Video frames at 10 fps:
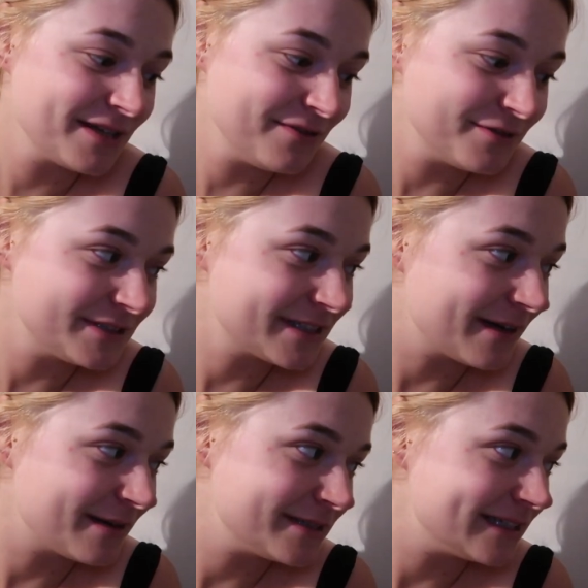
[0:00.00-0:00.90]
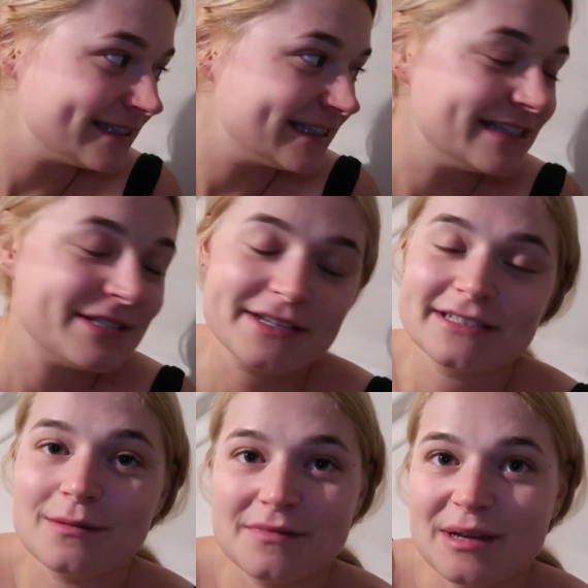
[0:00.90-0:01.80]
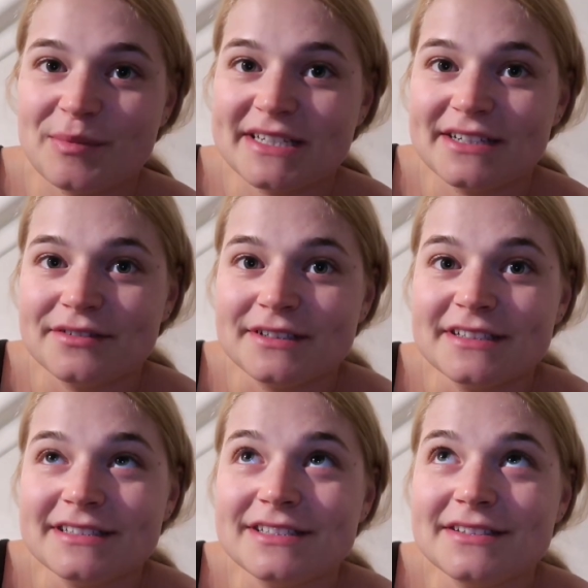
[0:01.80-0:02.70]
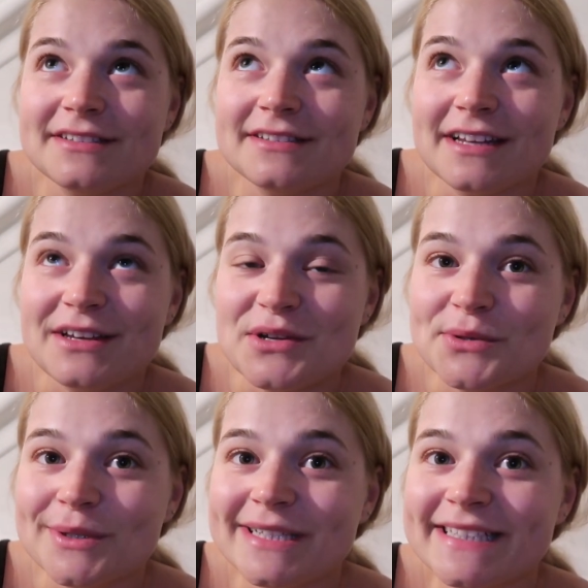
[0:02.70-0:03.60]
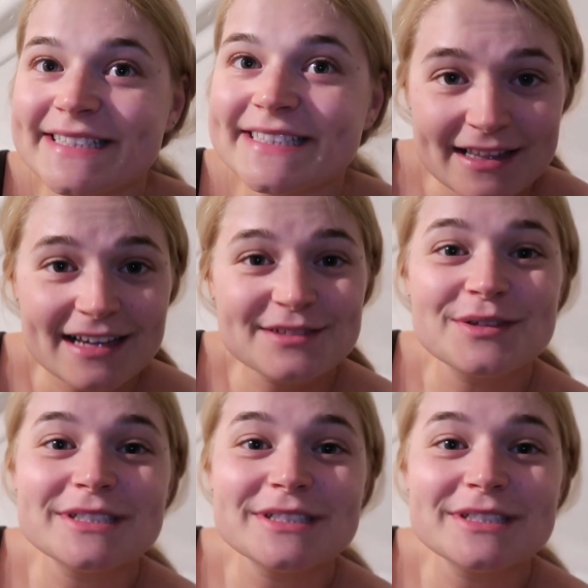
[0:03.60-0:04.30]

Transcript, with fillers: looking forward to going up to London and doing something a bit different than usual. Thanks for